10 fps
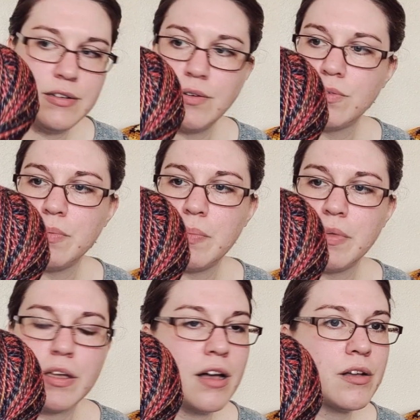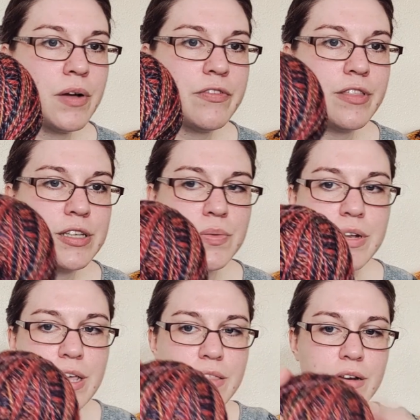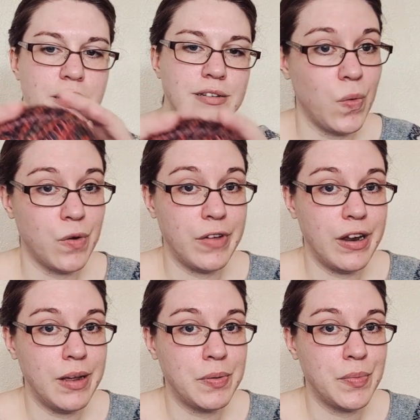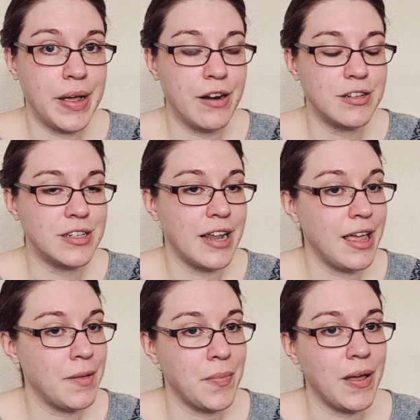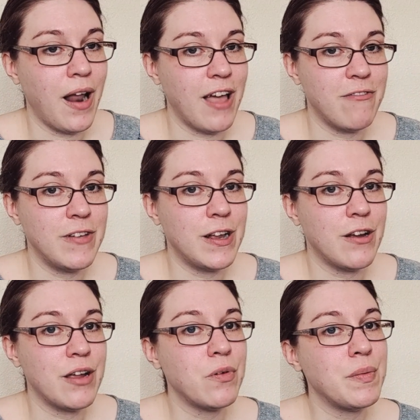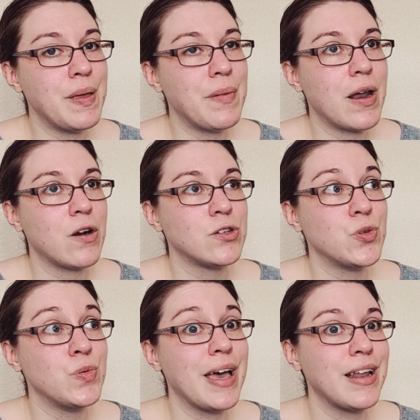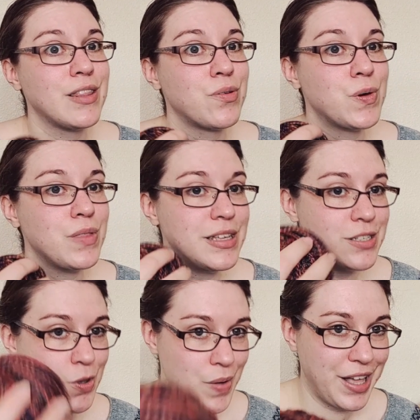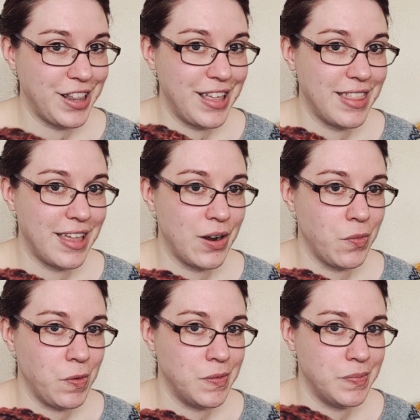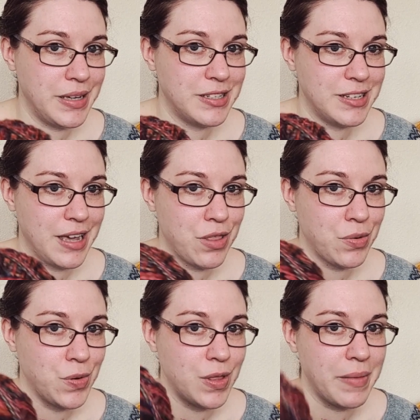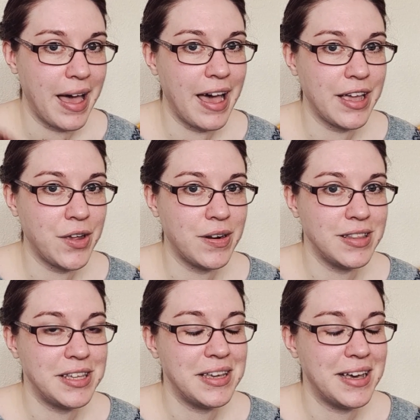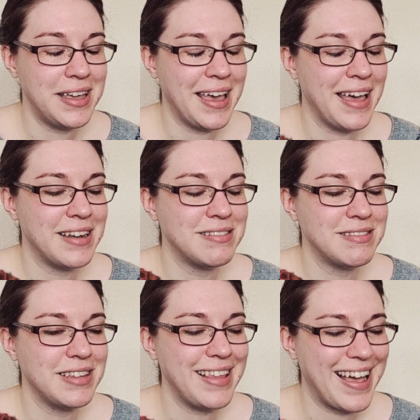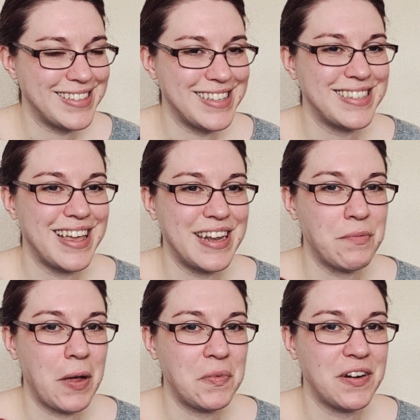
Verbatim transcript: don't remember the colorway for this one either. We're very prepared today, but I figured it would be better to get through these quickly than it would be to get through them accurately. Again, as I said in my